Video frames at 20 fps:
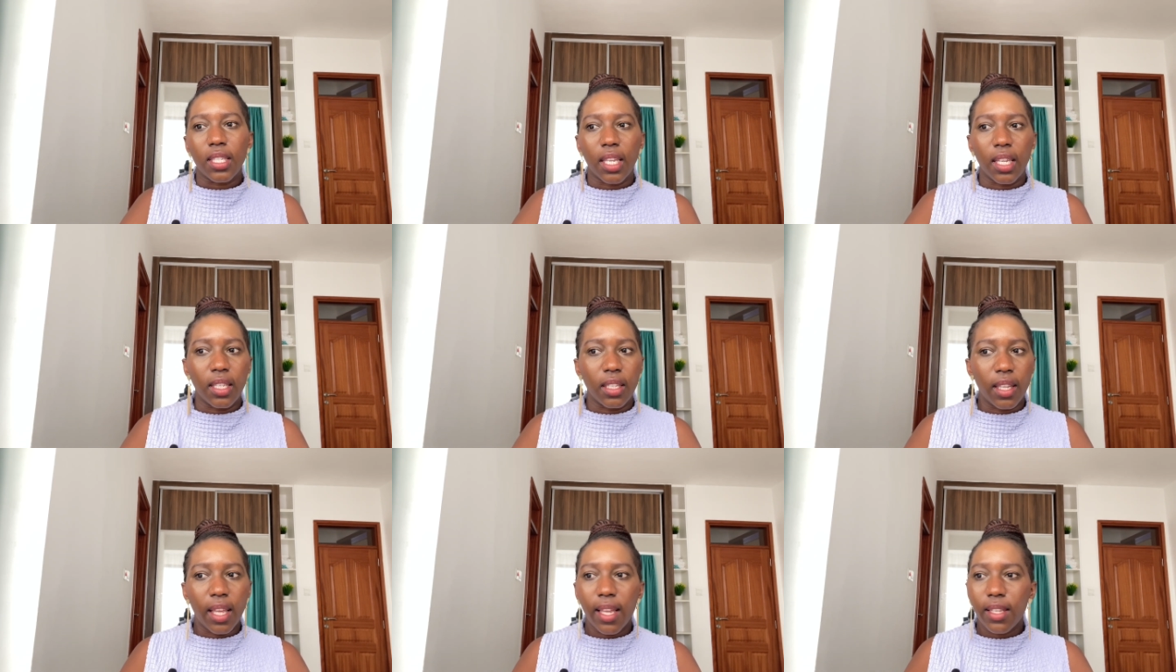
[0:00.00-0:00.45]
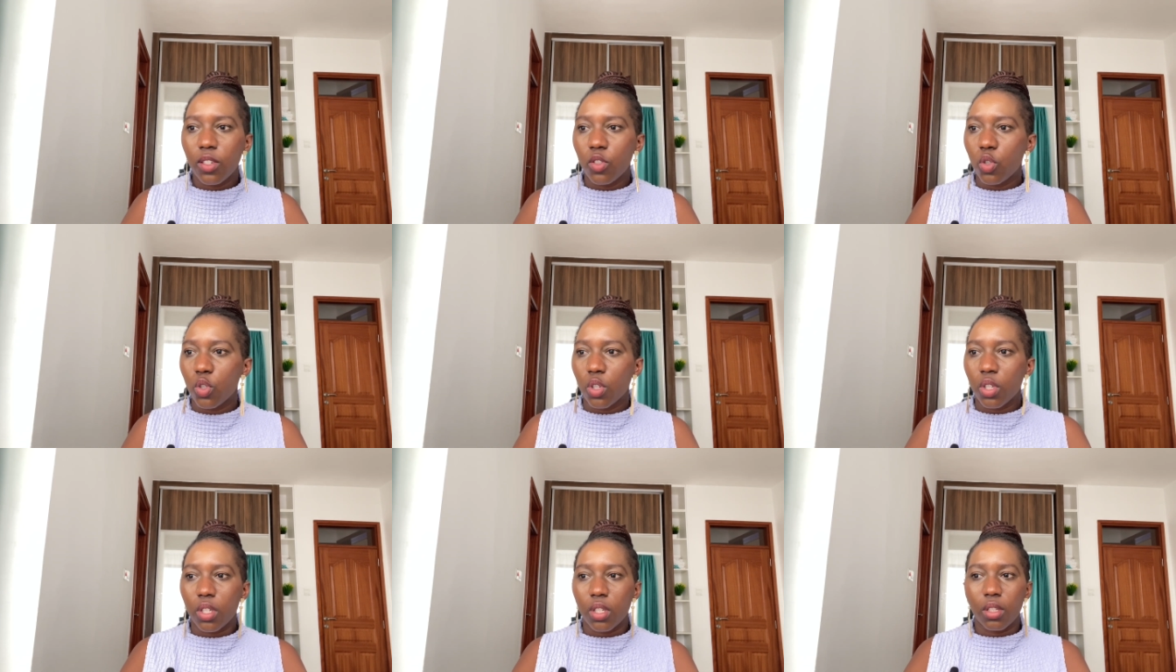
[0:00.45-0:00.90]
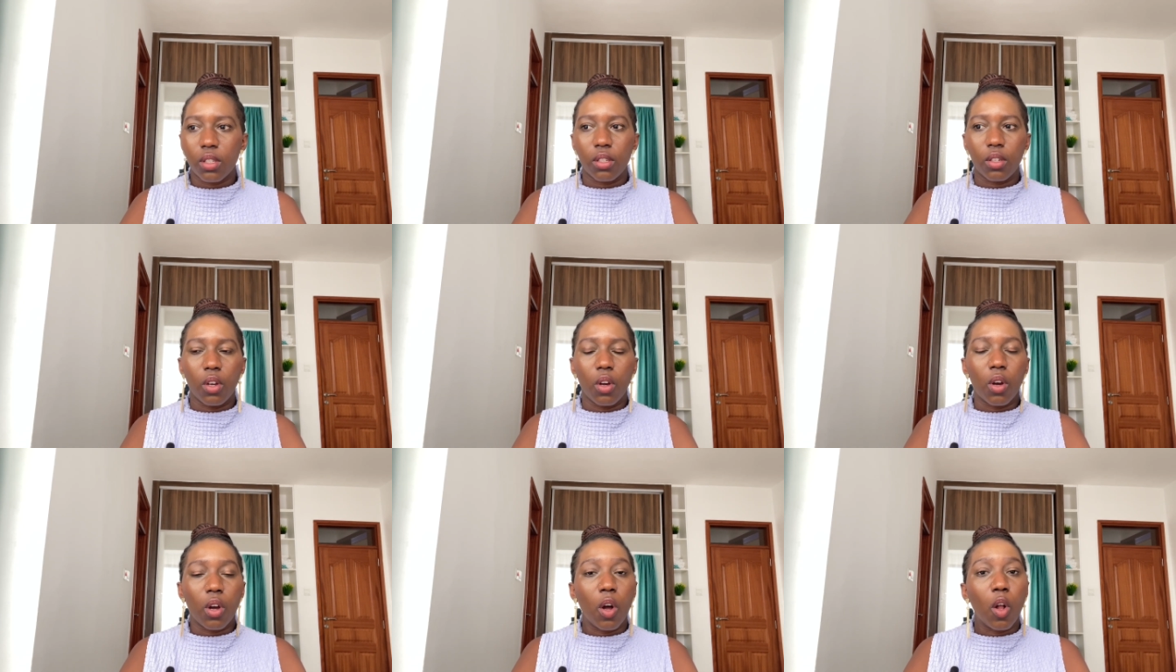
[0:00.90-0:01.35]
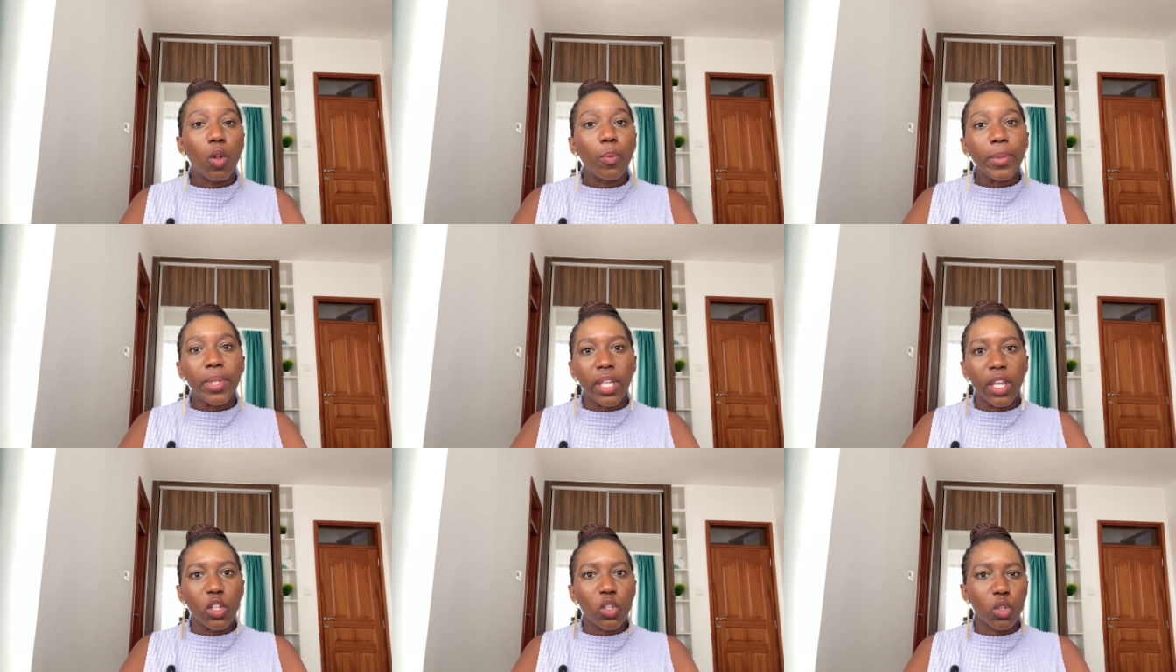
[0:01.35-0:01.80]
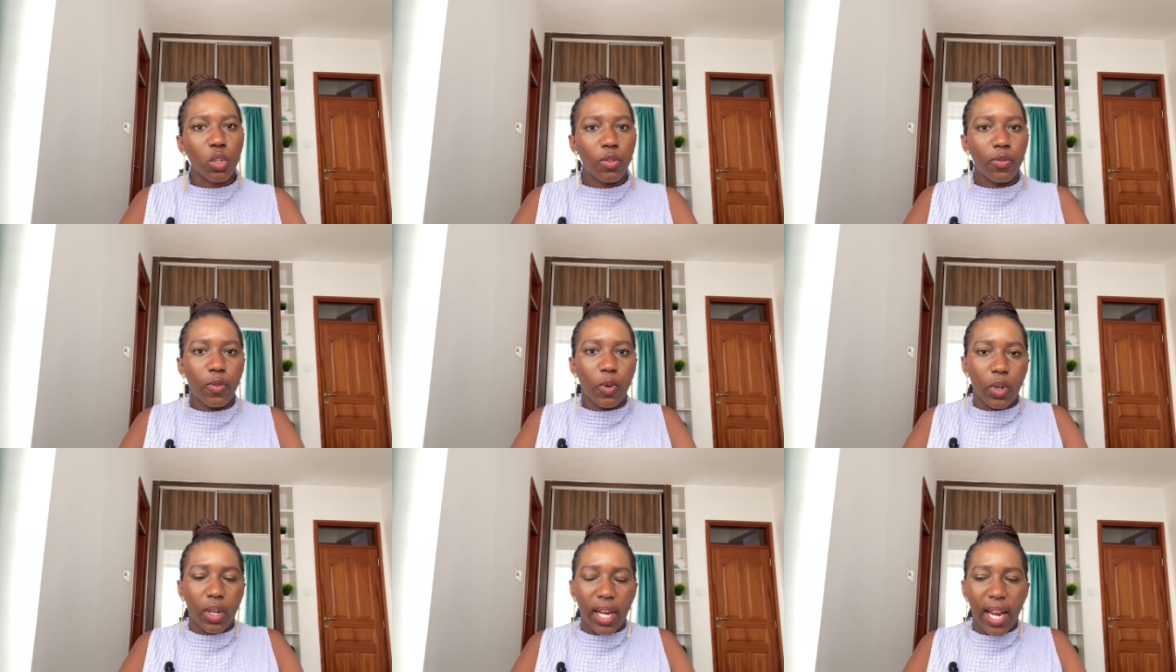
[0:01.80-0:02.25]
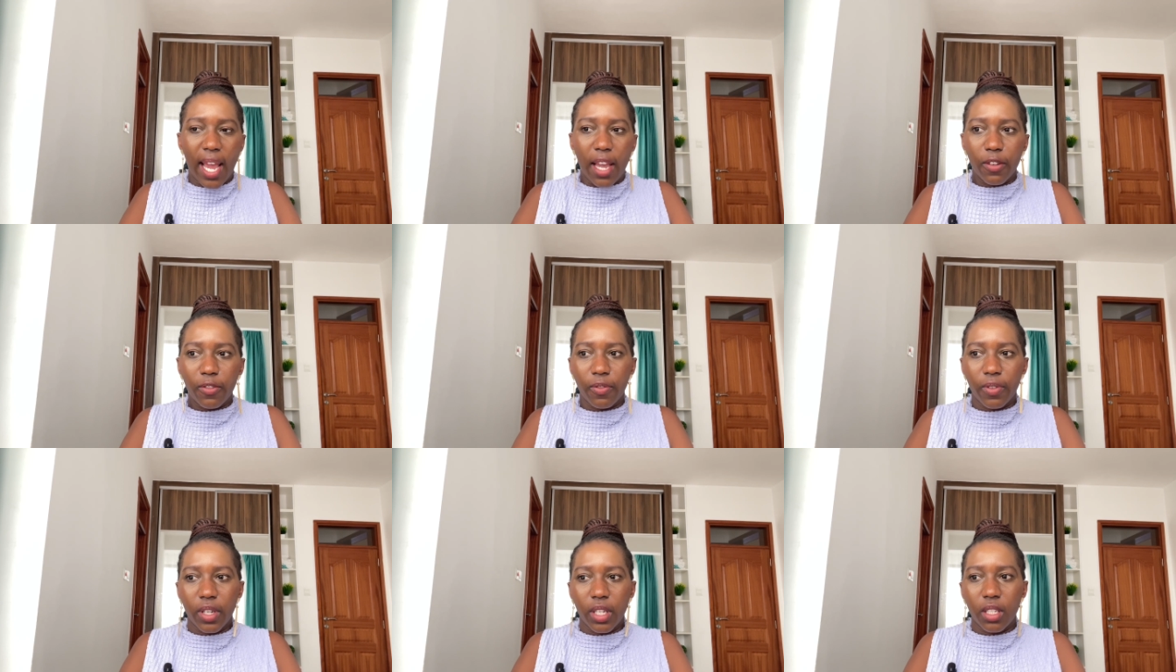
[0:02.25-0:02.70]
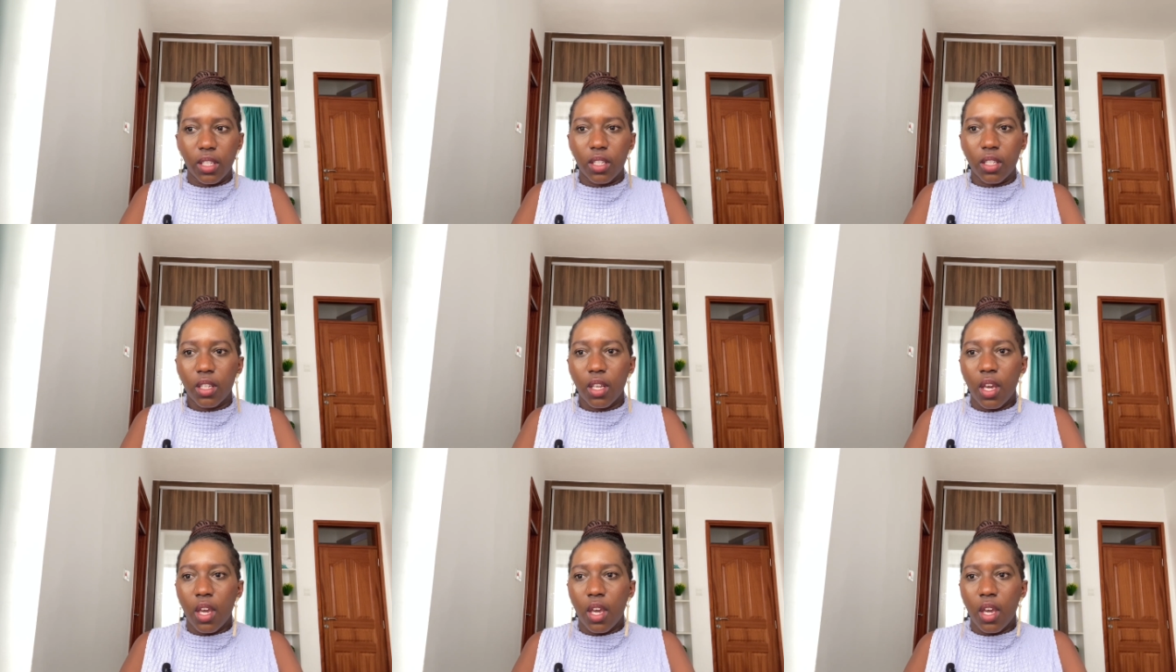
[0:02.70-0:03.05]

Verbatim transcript: and that's just a culmination of what life is.